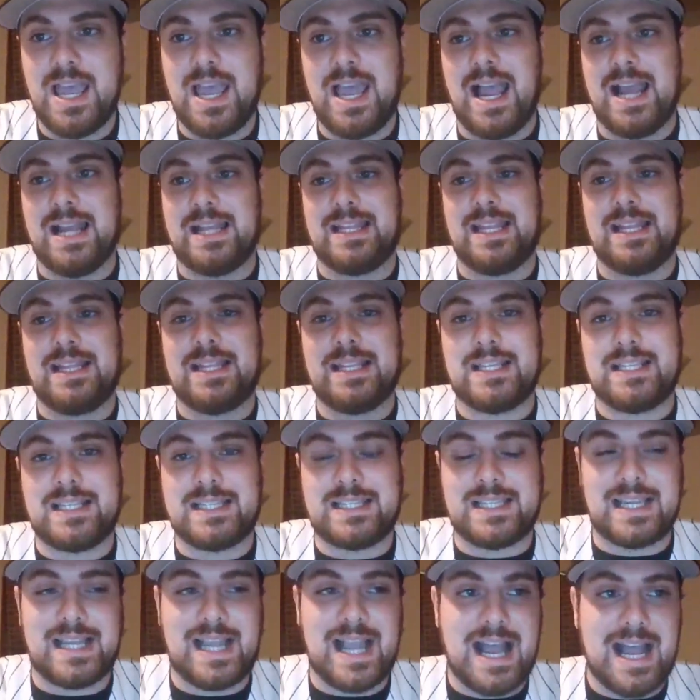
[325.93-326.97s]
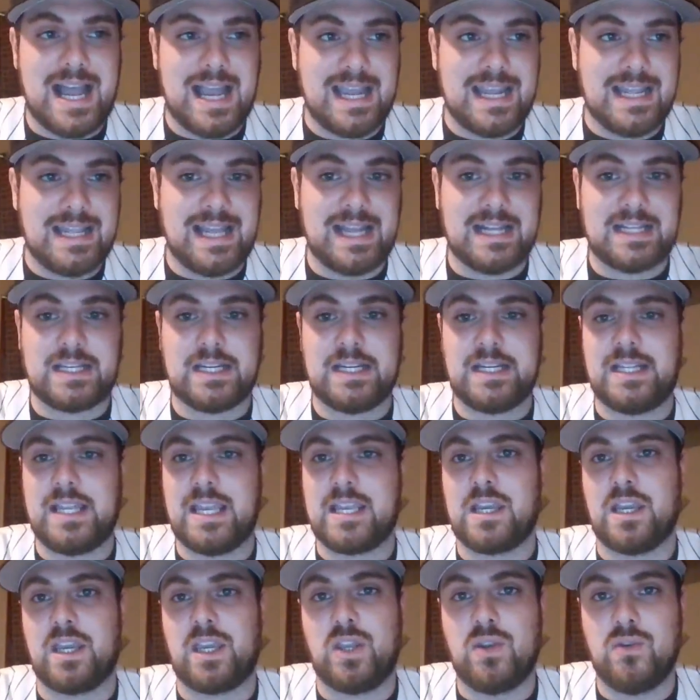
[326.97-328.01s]
I think this is a guy that's going to
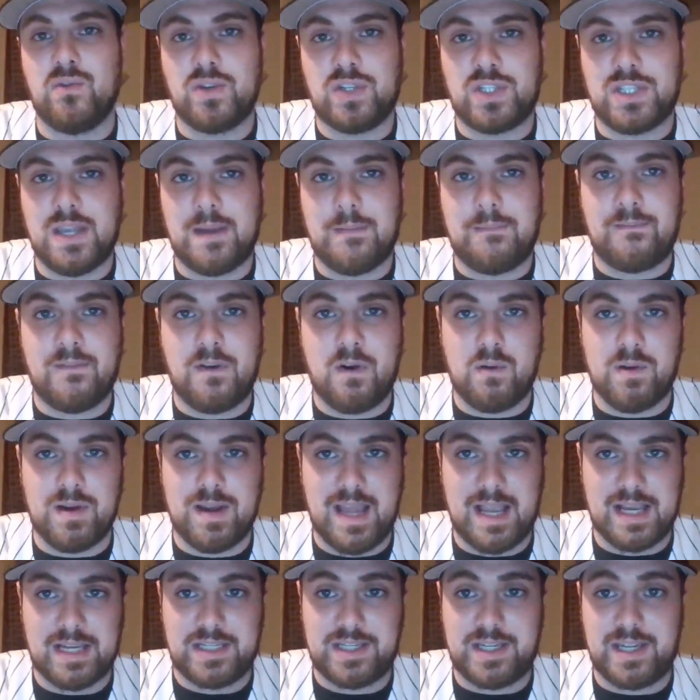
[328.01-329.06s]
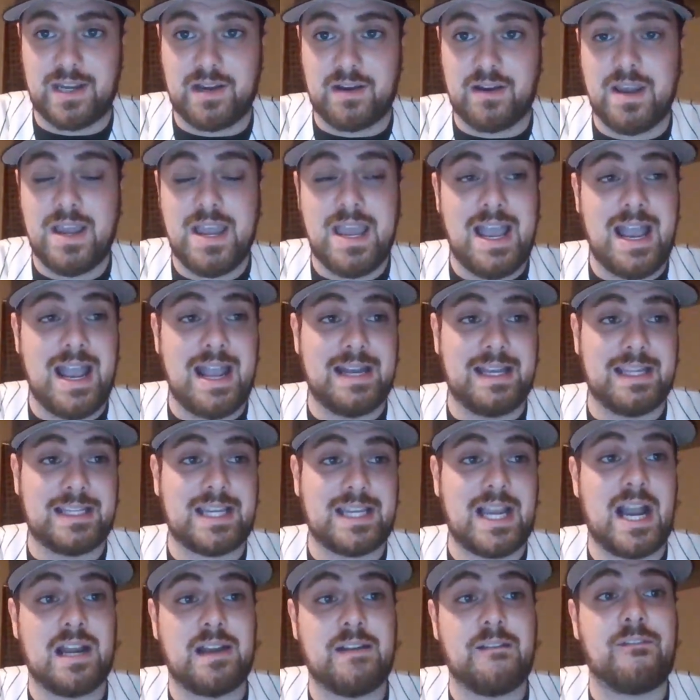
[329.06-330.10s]
take a huge step forward next year, and he's
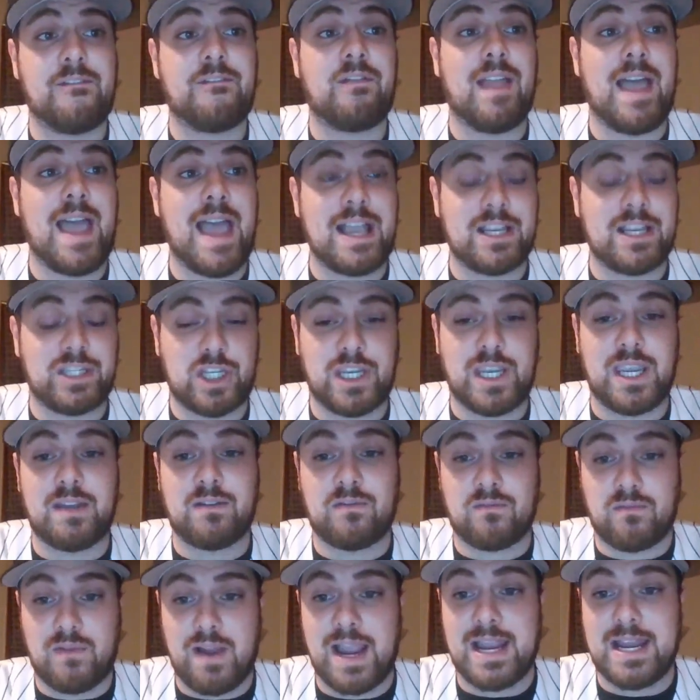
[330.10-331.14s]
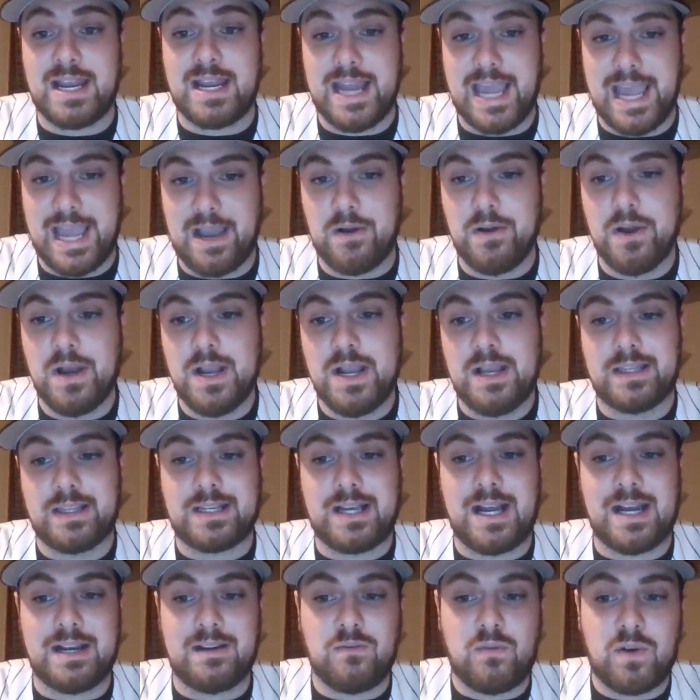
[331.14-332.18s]
kind of flashing it right now. It's
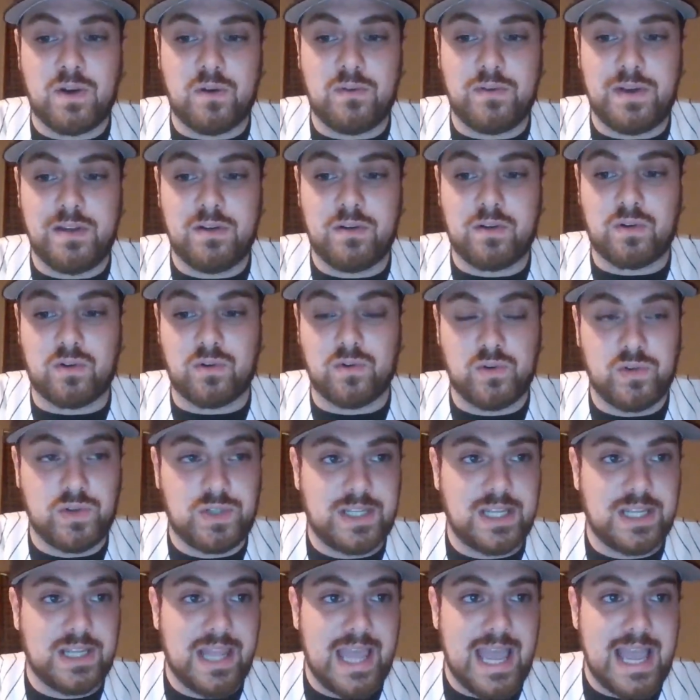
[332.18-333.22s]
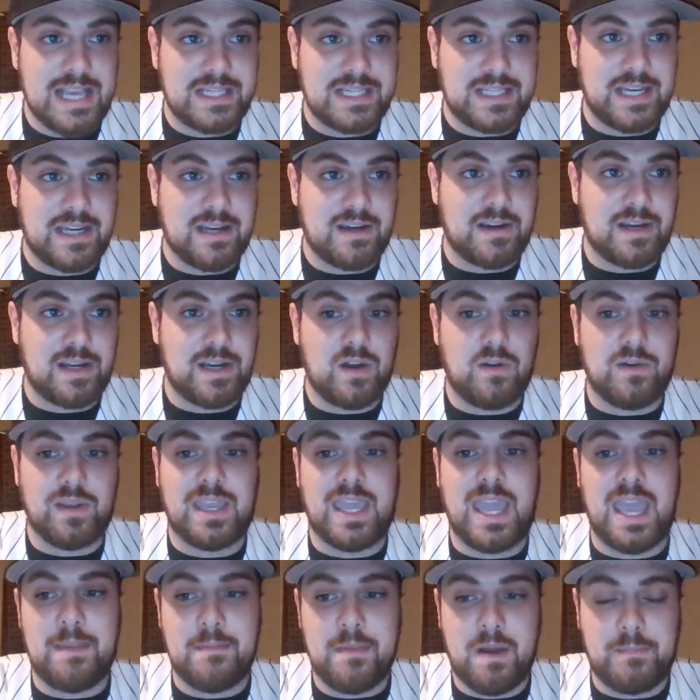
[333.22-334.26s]
kind of what O'Neal Cruz did last year. You know, he
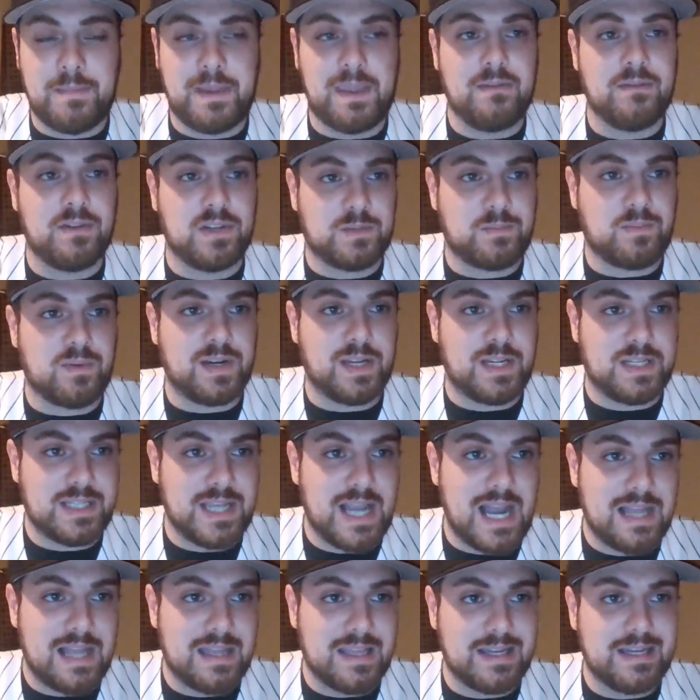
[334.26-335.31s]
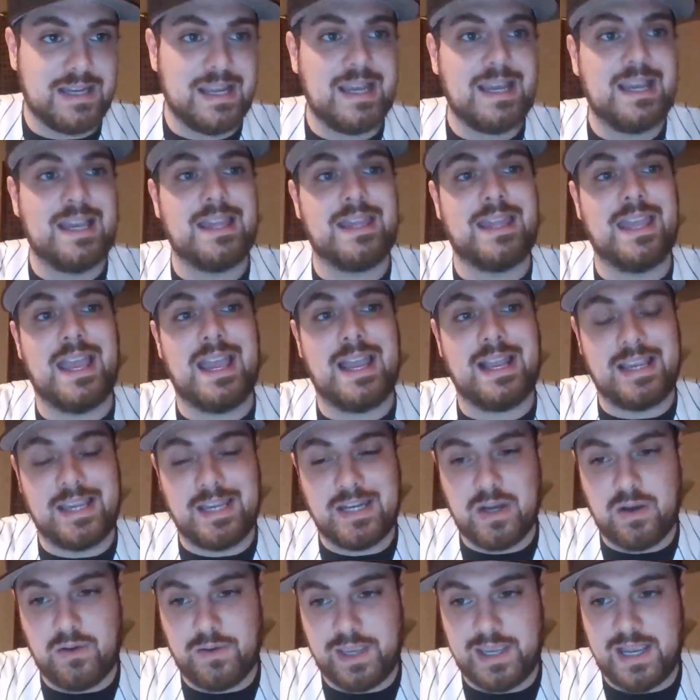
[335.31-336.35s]
came up, he was pretty solid. Then,
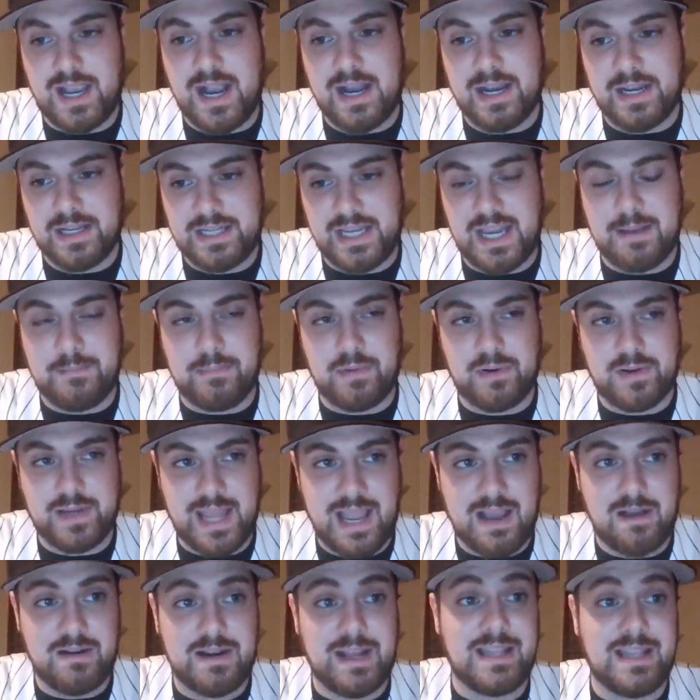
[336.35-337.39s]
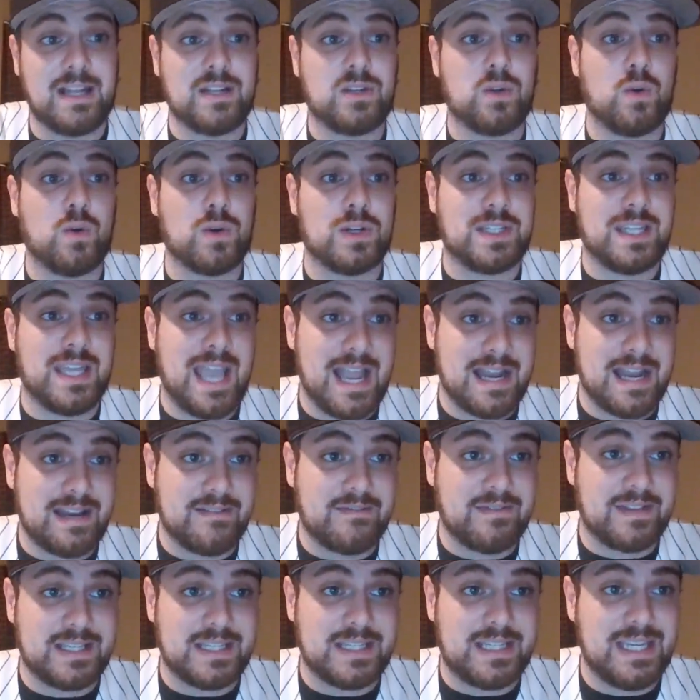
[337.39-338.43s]
you know, he kind of tampered down, and then towards the end
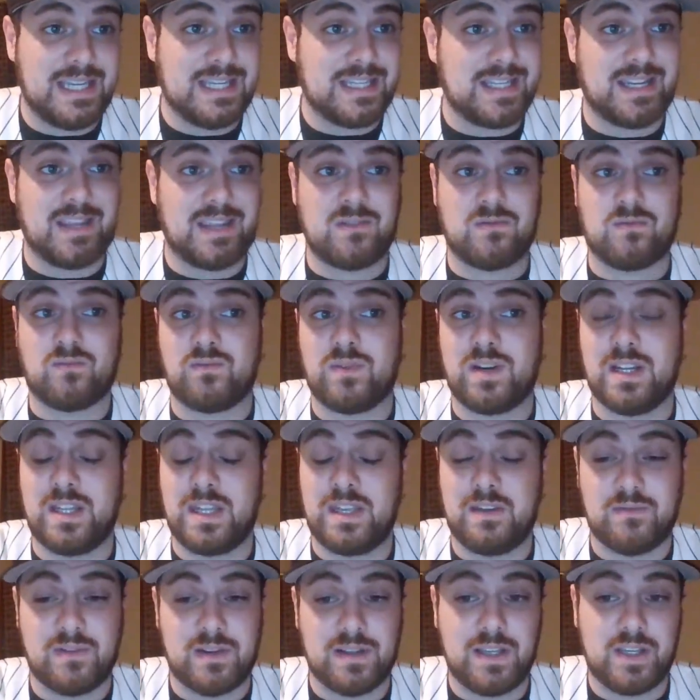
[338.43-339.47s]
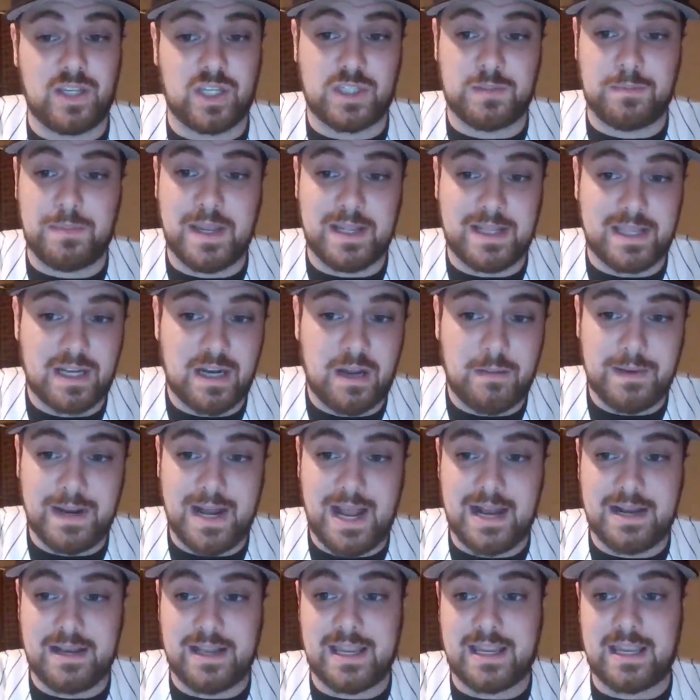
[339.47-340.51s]
of the season, he really just picked it up. It
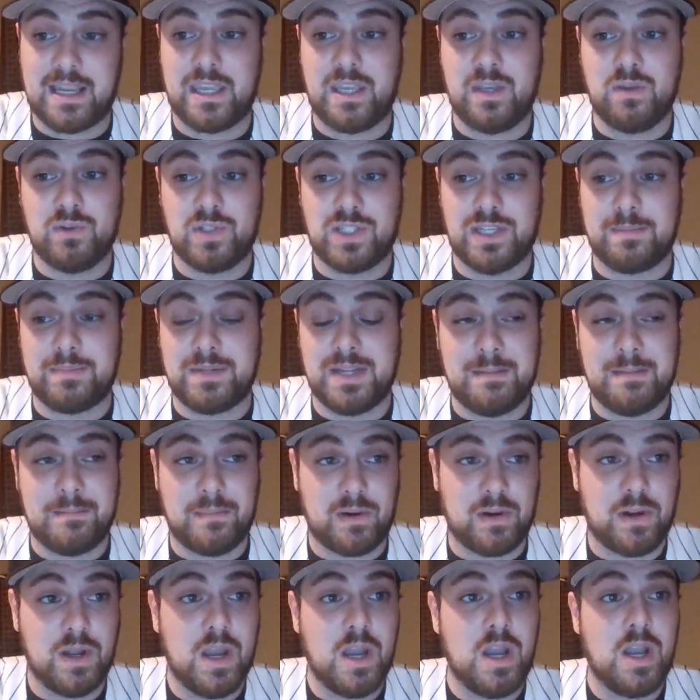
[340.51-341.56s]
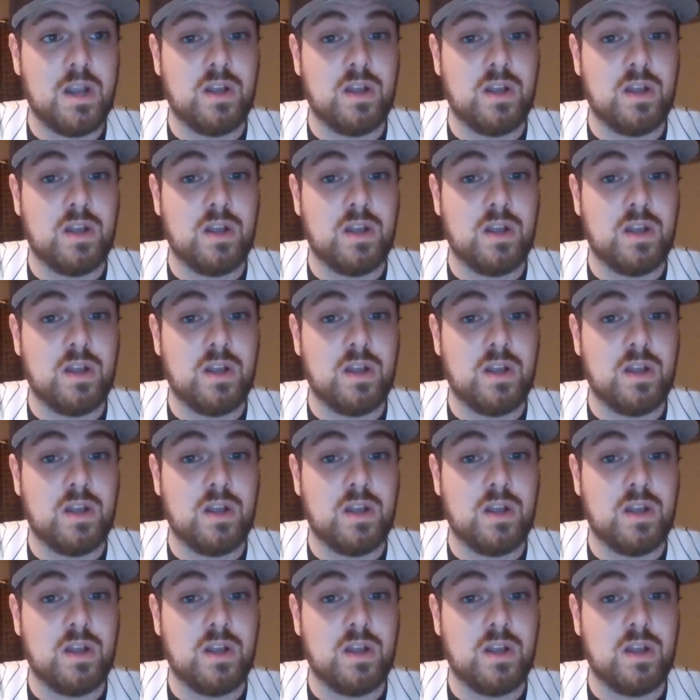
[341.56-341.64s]
had like a huge September.